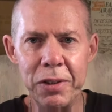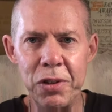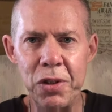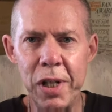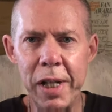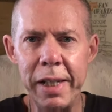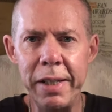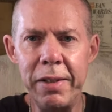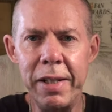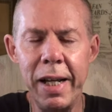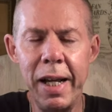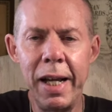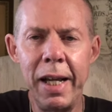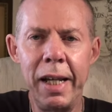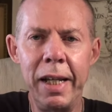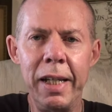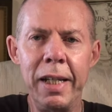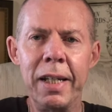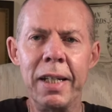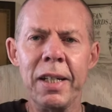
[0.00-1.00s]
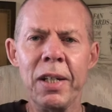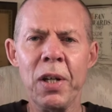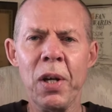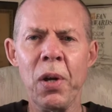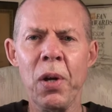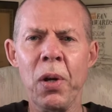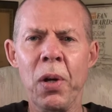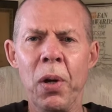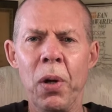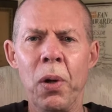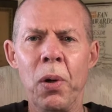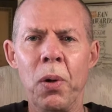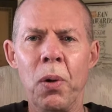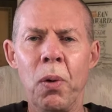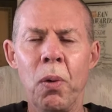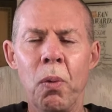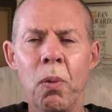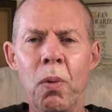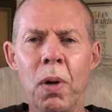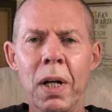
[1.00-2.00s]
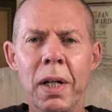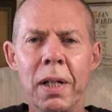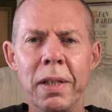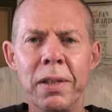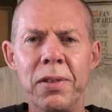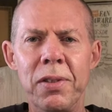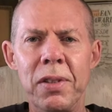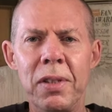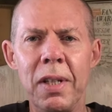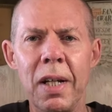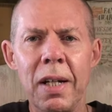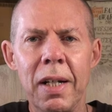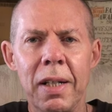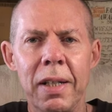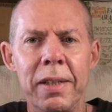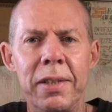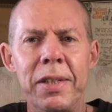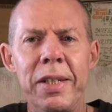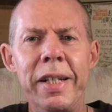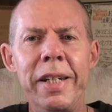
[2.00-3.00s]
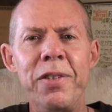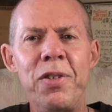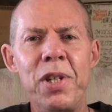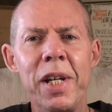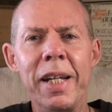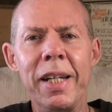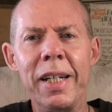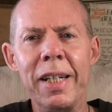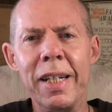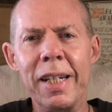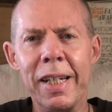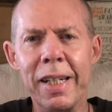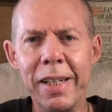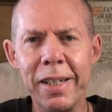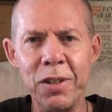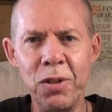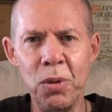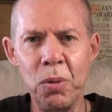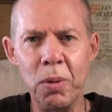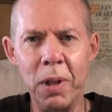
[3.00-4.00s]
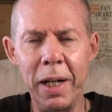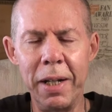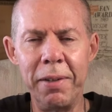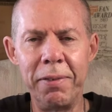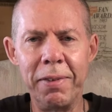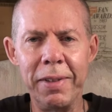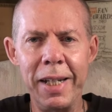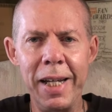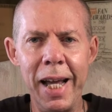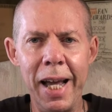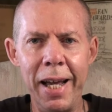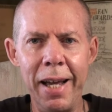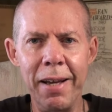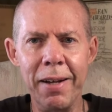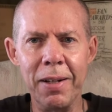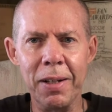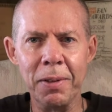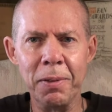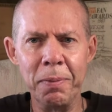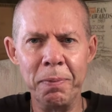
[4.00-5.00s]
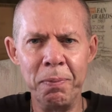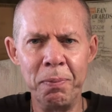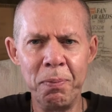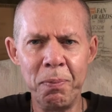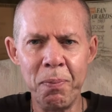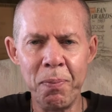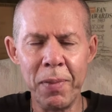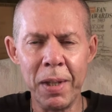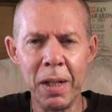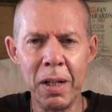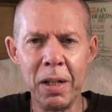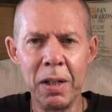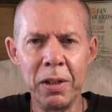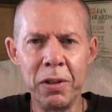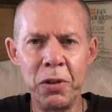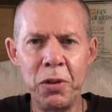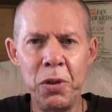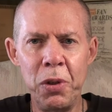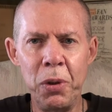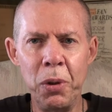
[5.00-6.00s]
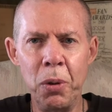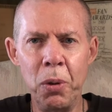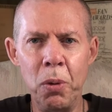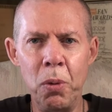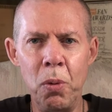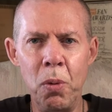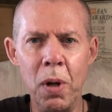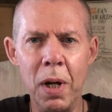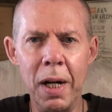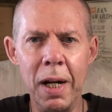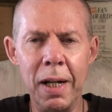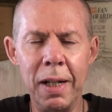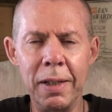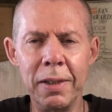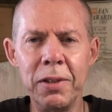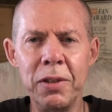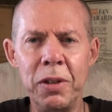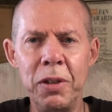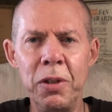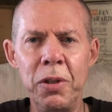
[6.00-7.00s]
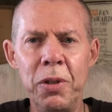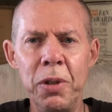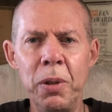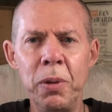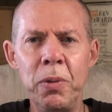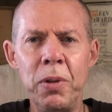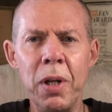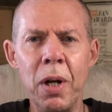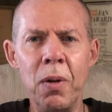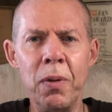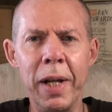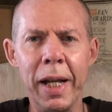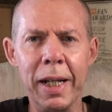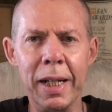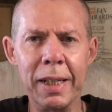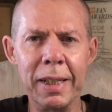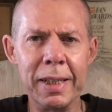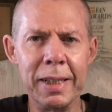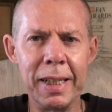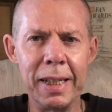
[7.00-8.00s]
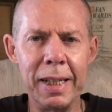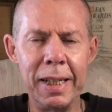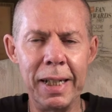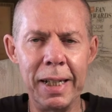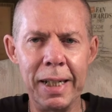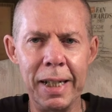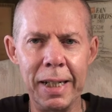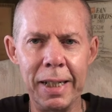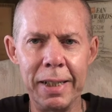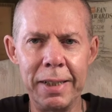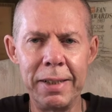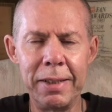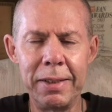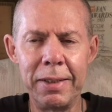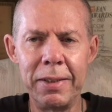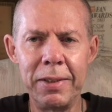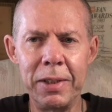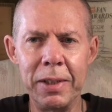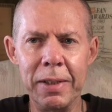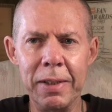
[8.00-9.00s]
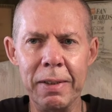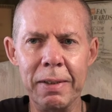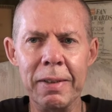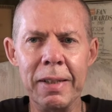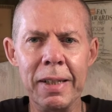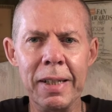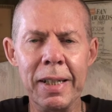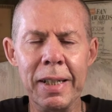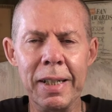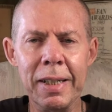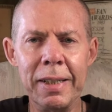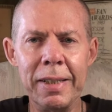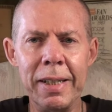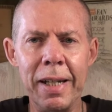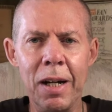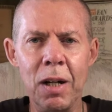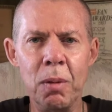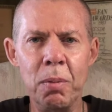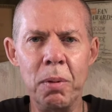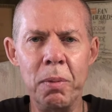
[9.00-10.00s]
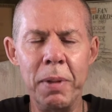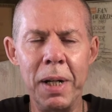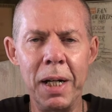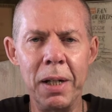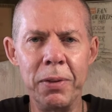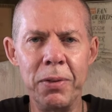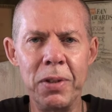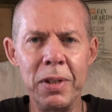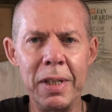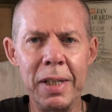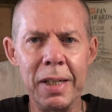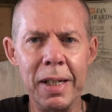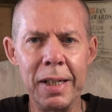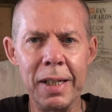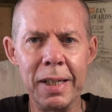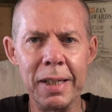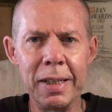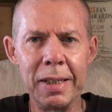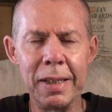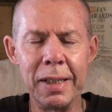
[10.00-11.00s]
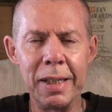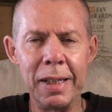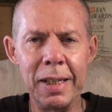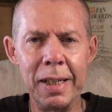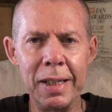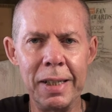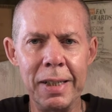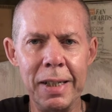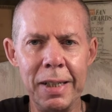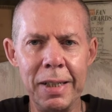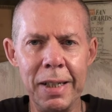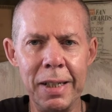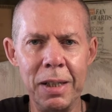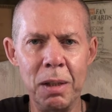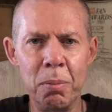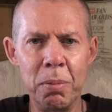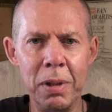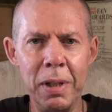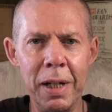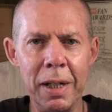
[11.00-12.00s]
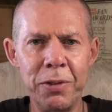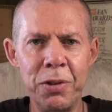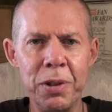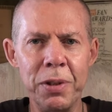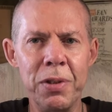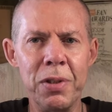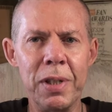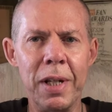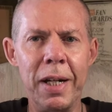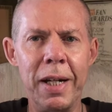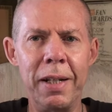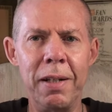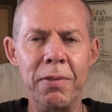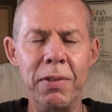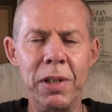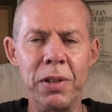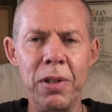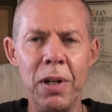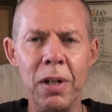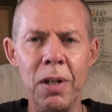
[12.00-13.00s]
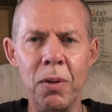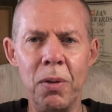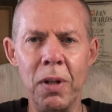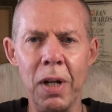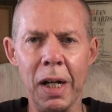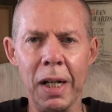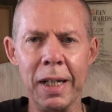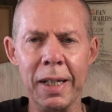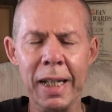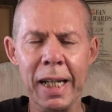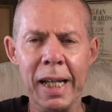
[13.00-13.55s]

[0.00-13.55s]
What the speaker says: Gene Day was teaching his wife Gail to do toning, to help him out on the production side of his artwork.